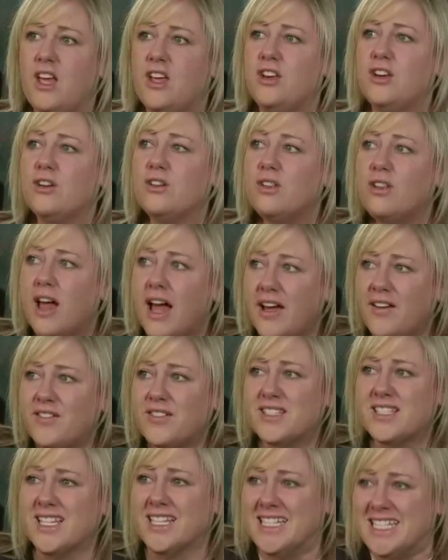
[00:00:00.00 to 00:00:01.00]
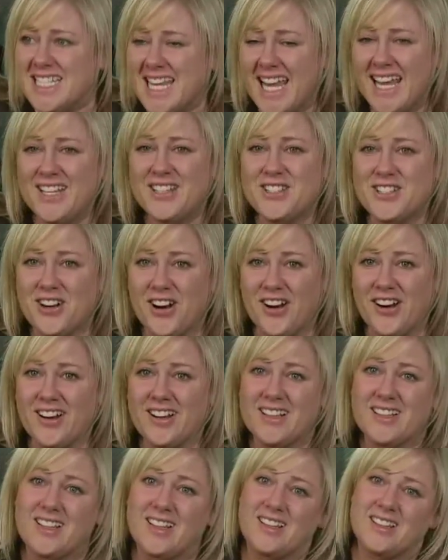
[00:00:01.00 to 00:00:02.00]
Your life is in danger.
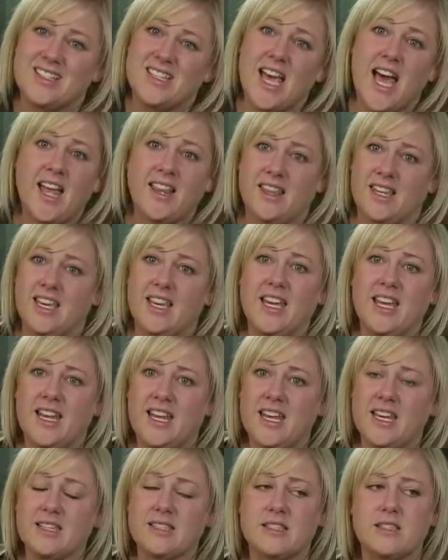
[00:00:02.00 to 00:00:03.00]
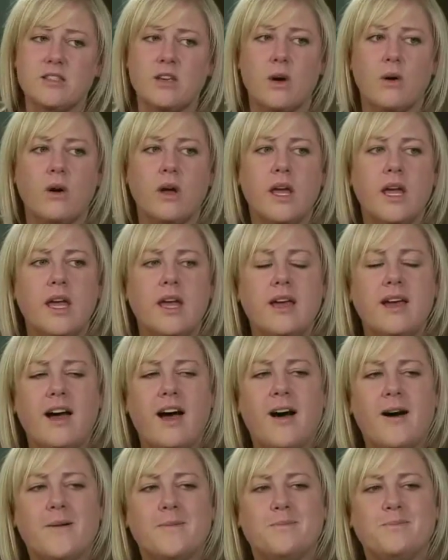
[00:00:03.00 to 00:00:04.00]
Sadly, it is. So
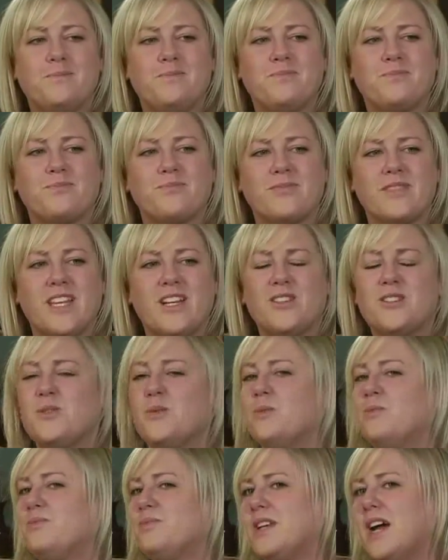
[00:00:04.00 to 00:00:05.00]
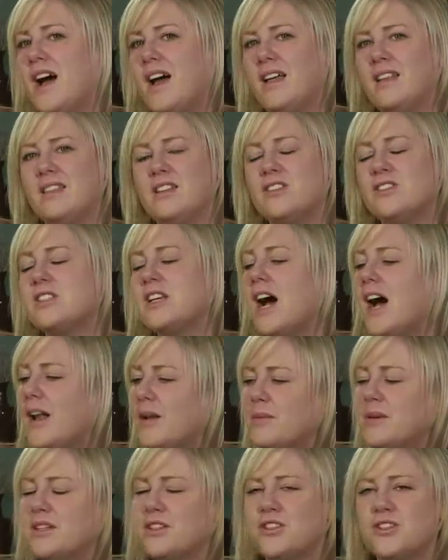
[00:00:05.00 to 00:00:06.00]
there's got
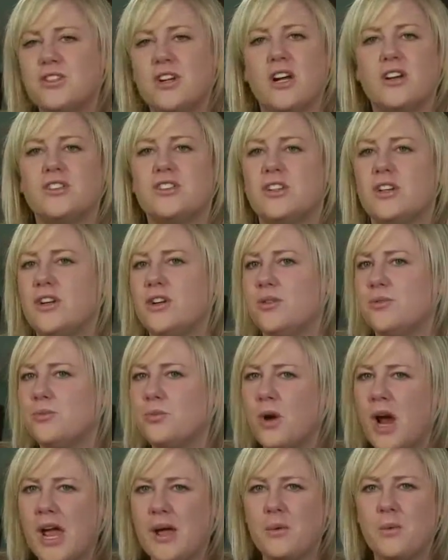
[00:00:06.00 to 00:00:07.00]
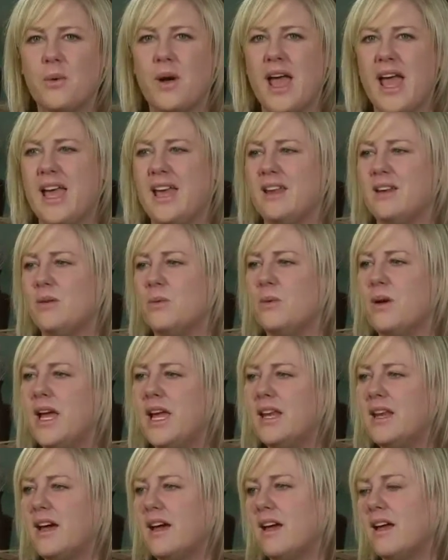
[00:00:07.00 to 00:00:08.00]
to be a structure and a right way and a
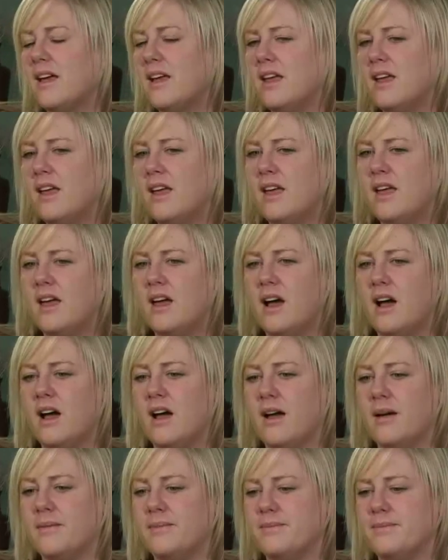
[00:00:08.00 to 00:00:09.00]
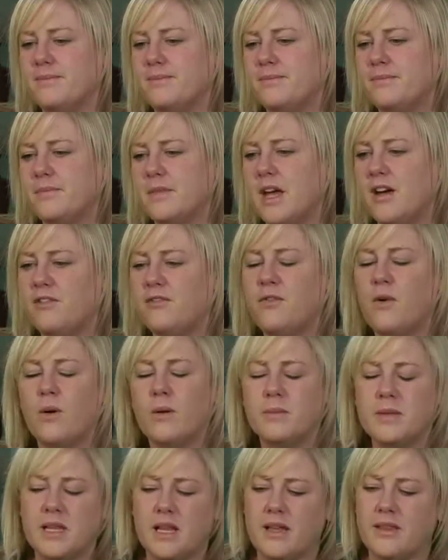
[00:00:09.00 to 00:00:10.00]
way to a
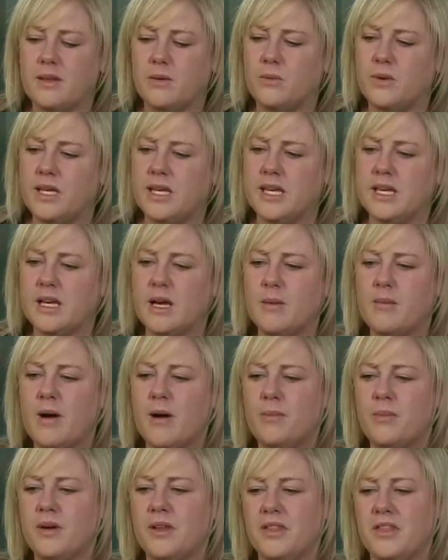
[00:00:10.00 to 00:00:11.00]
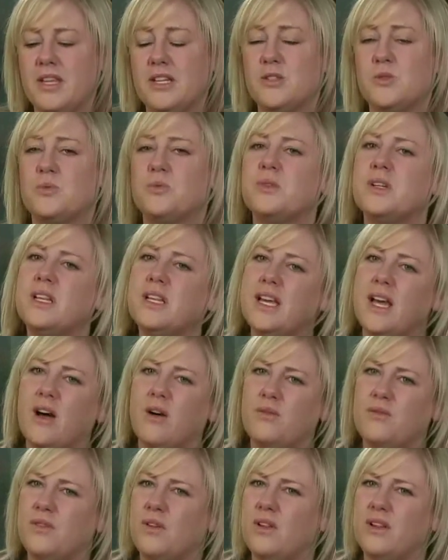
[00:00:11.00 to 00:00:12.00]
formula that we can come up with that's really
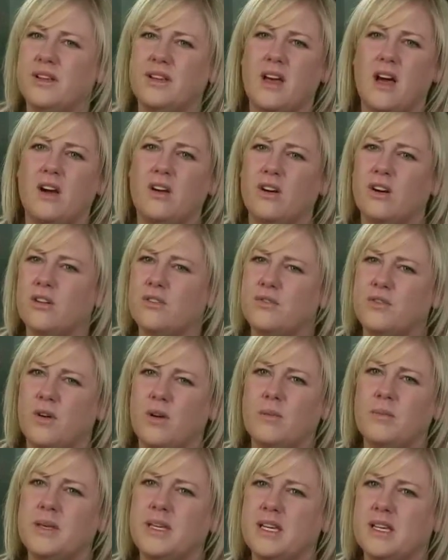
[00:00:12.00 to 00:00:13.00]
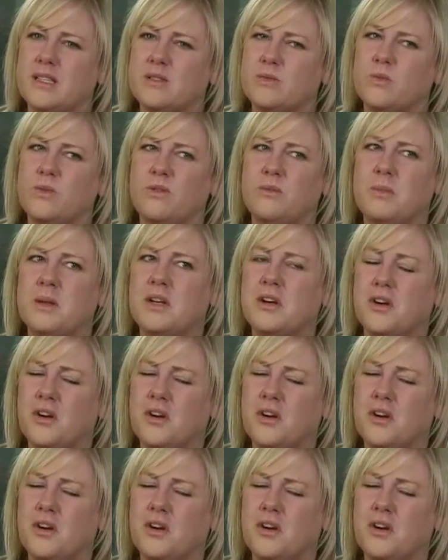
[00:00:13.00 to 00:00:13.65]
helpful and not hurtful, because we've been